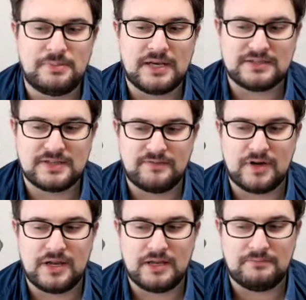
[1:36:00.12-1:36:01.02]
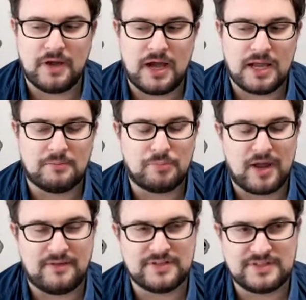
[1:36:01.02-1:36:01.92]
is like very high on
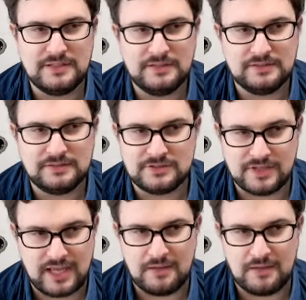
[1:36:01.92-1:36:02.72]
privacy. So like